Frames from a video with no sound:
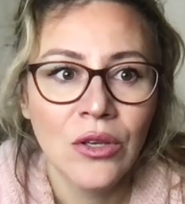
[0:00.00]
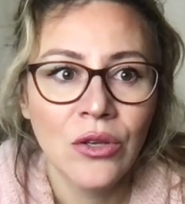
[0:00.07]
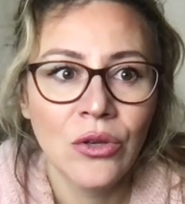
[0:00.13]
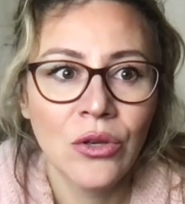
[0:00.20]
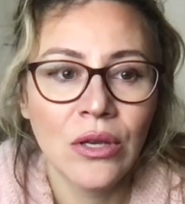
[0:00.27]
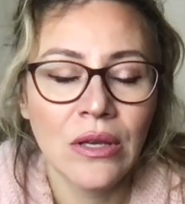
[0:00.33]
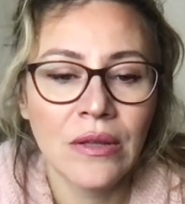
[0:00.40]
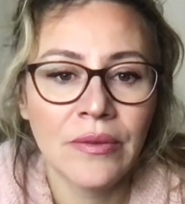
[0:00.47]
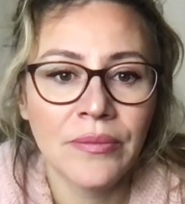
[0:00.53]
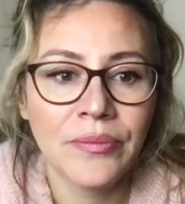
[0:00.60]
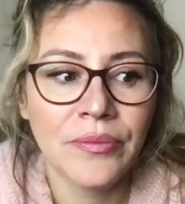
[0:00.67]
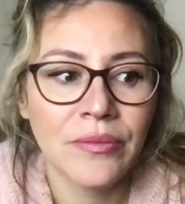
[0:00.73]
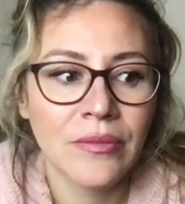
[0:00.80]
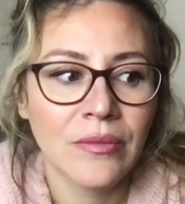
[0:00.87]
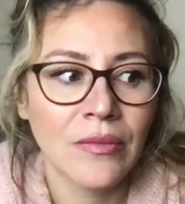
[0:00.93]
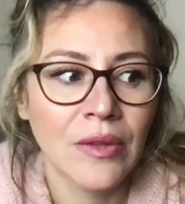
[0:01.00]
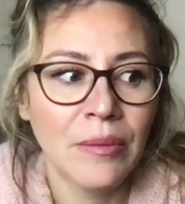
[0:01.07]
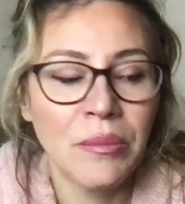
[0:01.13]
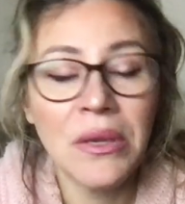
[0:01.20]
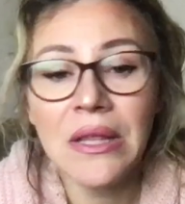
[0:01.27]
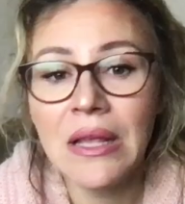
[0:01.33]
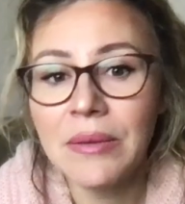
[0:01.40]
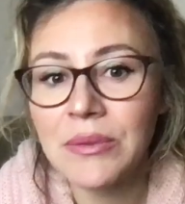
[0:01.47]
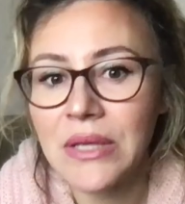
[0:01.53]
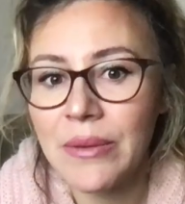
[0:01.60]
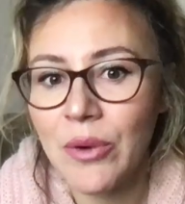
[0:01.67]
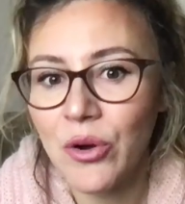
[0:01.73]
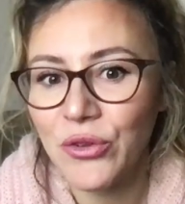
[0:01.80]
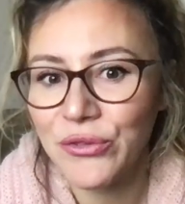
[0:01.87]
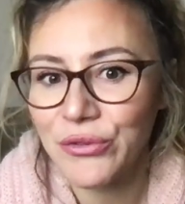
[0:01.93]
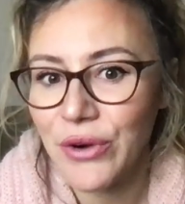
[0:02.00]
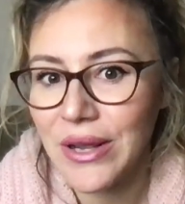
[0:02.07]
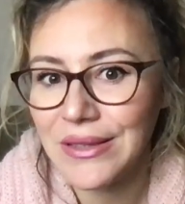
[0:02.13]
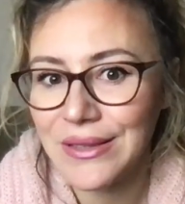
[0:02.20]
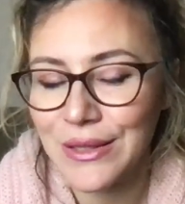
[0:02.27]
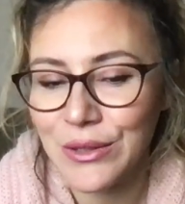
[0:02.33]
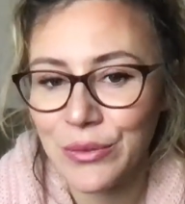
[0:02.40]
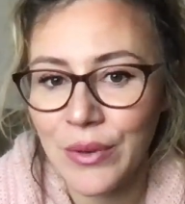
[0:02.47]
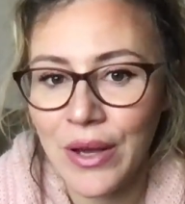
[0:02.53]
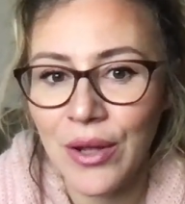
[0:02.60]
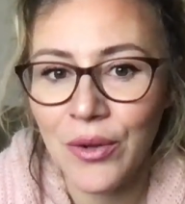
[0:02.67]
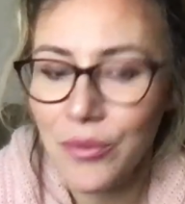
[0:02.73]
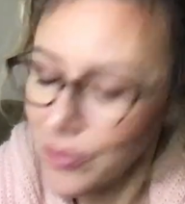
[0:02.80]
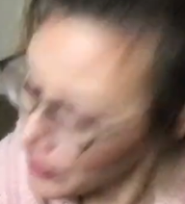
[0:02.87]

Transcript: You can meet up some old friends as well.